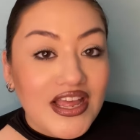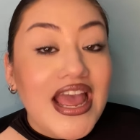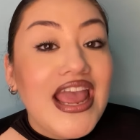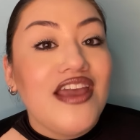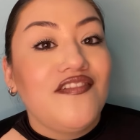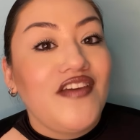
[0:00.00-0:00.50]

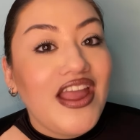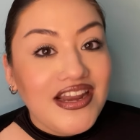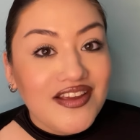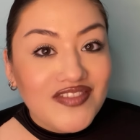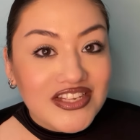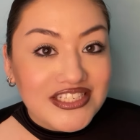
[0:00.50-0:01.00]
If any
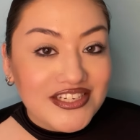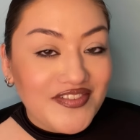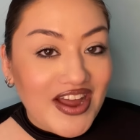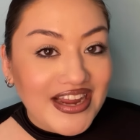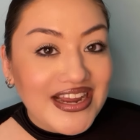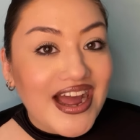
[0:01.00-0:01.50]
of the stuff
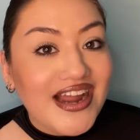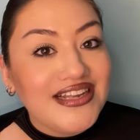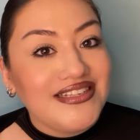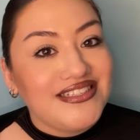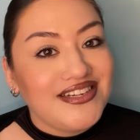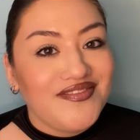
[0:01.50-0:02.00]
I got is
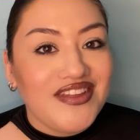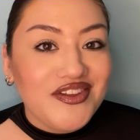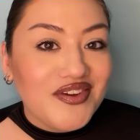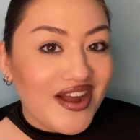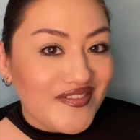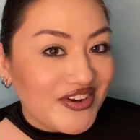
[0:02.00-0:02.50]
stuff that you
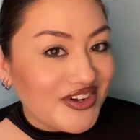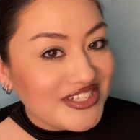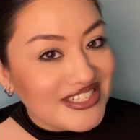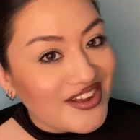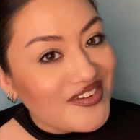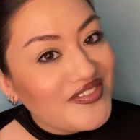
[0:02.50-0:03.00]
got for
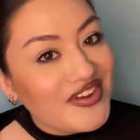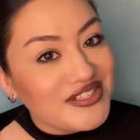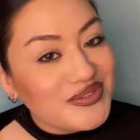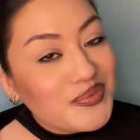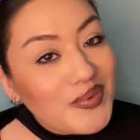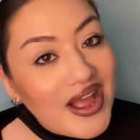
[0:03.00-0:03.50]
yourself as
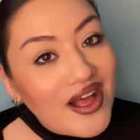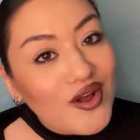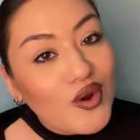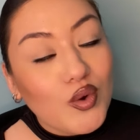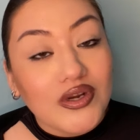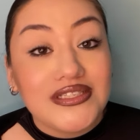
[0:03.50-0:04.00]
well,
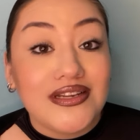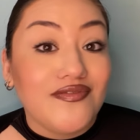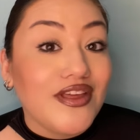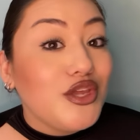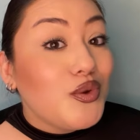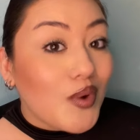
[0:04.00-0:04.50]
or stuff
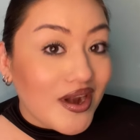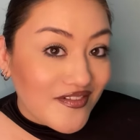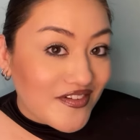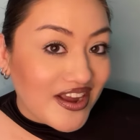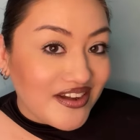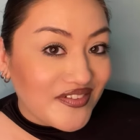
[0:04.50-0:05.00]
that you want to
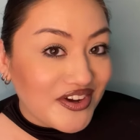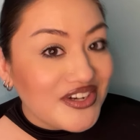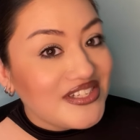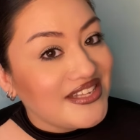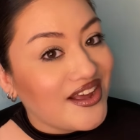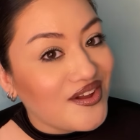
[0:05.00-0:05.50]
find for
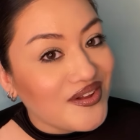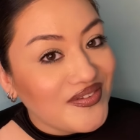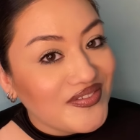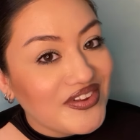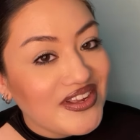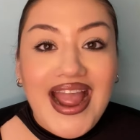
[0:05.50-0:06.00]
yourself.
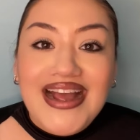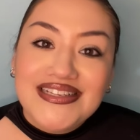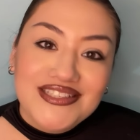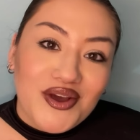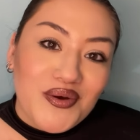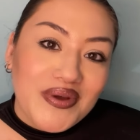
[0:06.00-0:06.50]
As
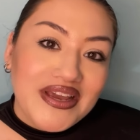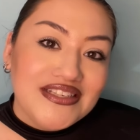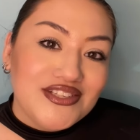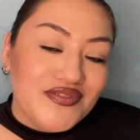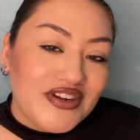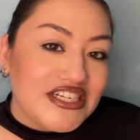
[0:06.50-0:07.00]
always,
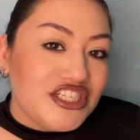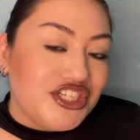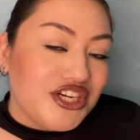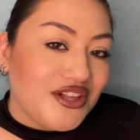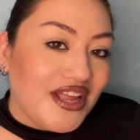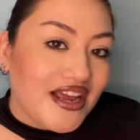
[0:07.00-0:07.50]
don't forget to share,
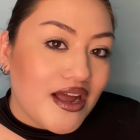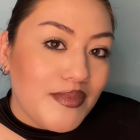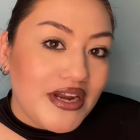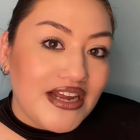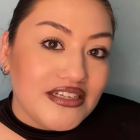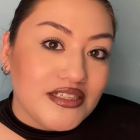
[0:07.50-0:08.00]
like, comment,
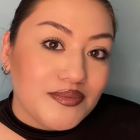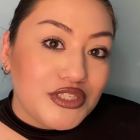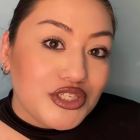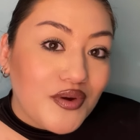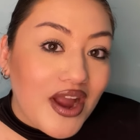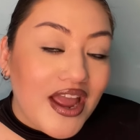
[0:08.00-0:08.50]
and
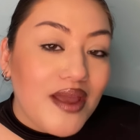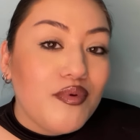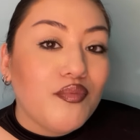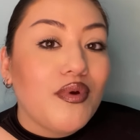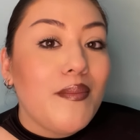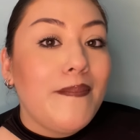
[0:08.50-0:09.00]
subscribe.
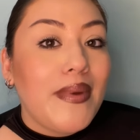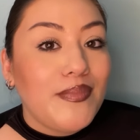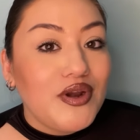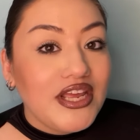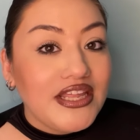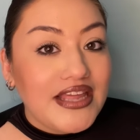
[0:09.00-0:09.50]
Remember to
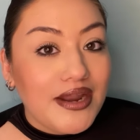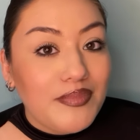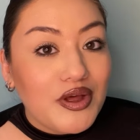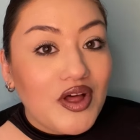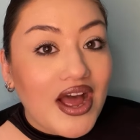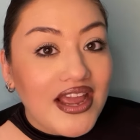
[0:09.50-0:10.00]
hit that
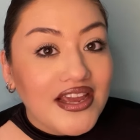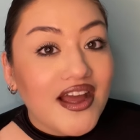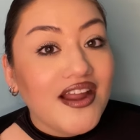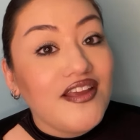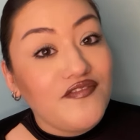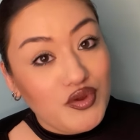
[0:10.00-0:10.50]
bell icon
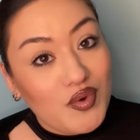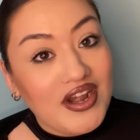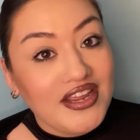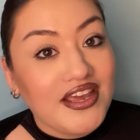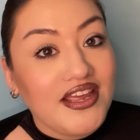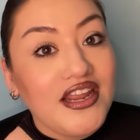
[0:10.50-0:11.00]
if you want to
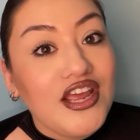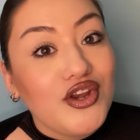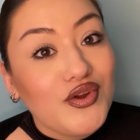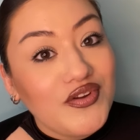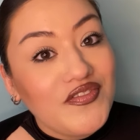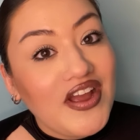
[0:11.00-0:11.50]
get
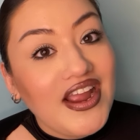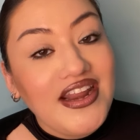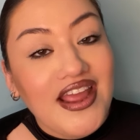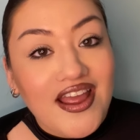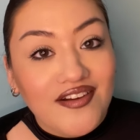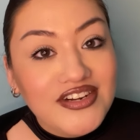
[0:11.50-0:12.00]
notified
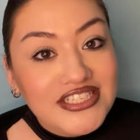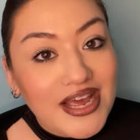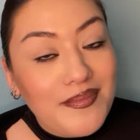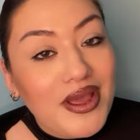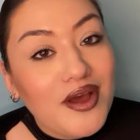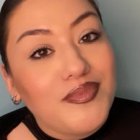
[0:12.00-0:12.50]
every time I
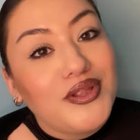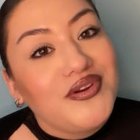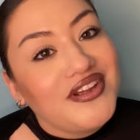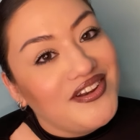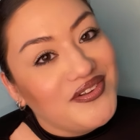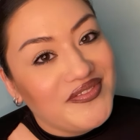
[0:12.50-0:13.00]
upload a
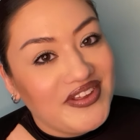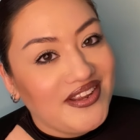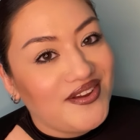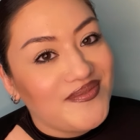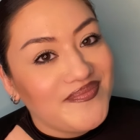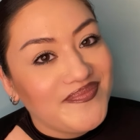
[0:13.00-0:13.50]
new video.